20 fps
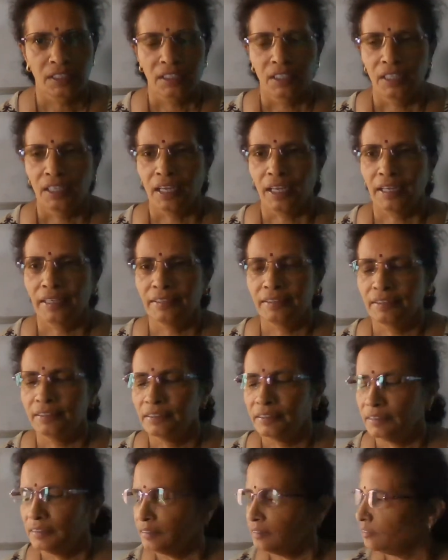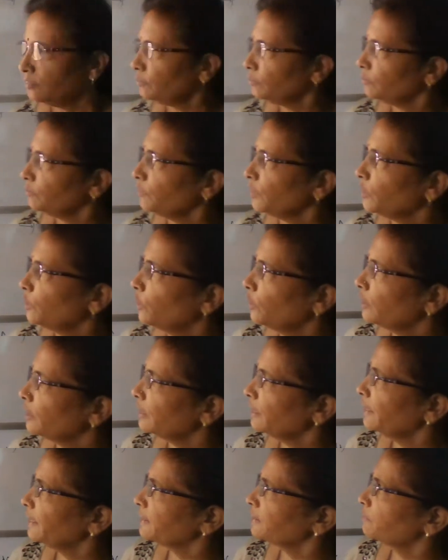and we got an
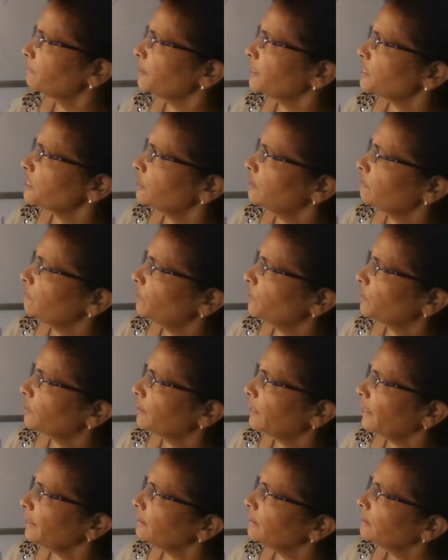expression for that.